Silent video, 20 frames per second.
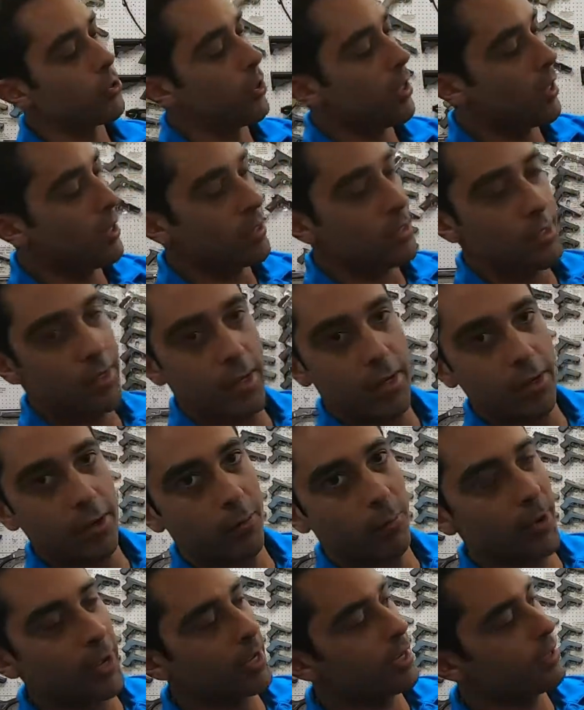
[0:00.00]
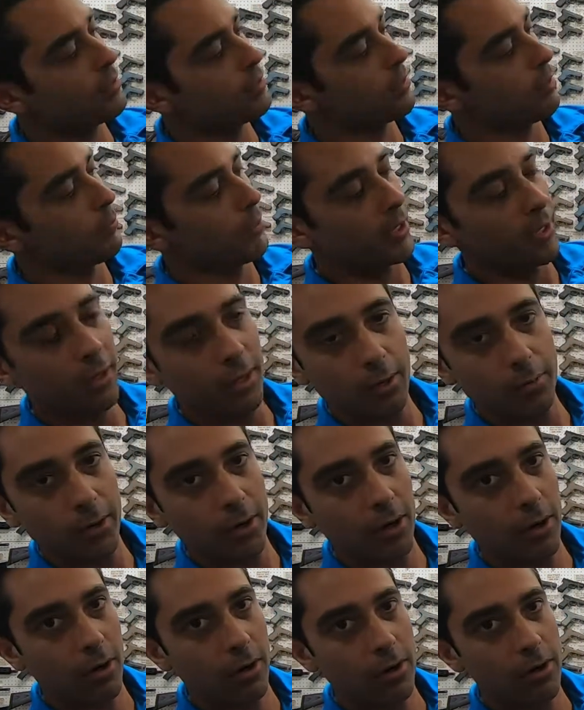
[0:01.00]
to try and set your pins. It's going to be a little bit
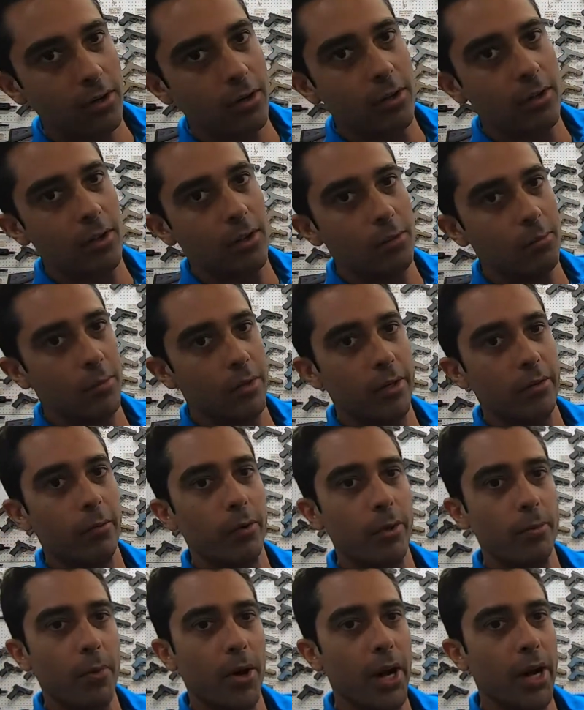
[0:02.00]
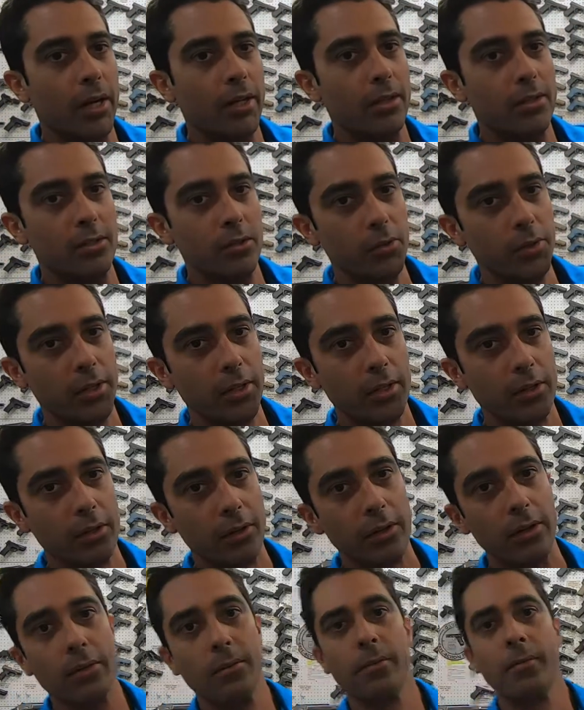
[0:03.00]
harder, but with practice you can do
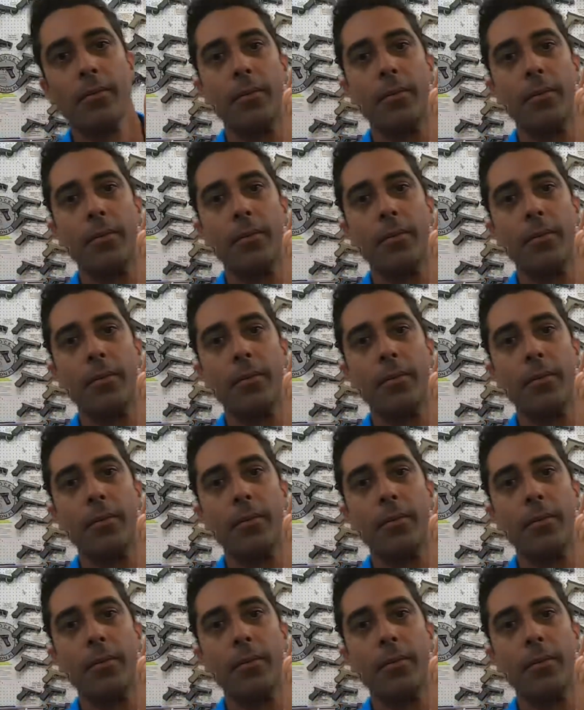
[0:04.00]
it.